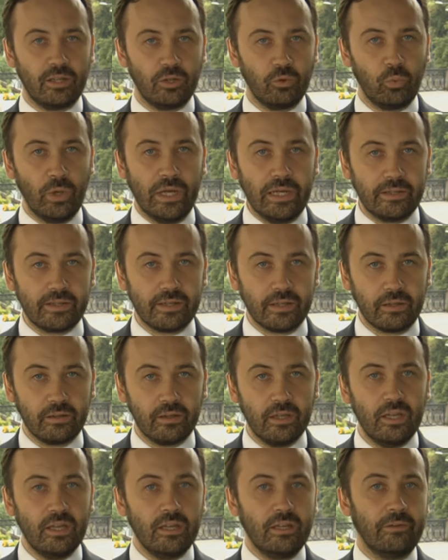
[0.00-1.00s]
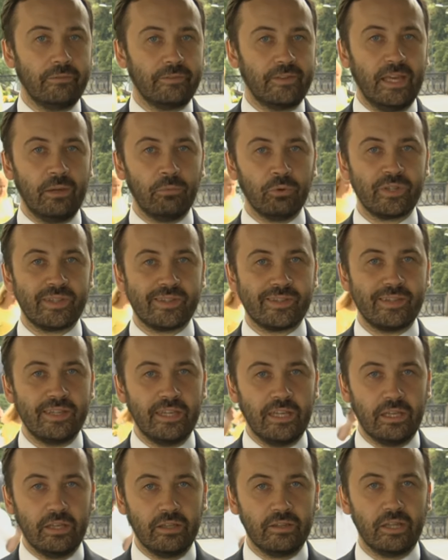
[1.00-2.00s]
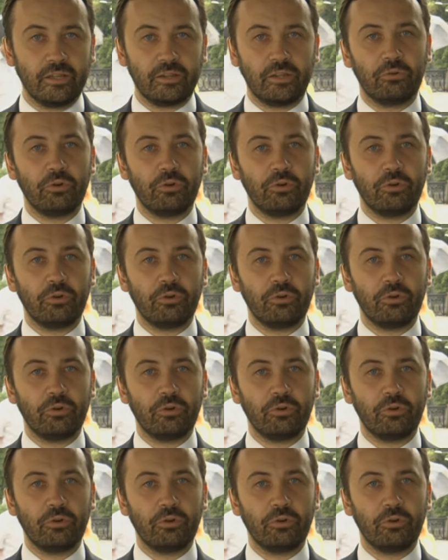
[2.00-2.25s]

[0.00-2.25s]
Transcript: and waiting. If they would see that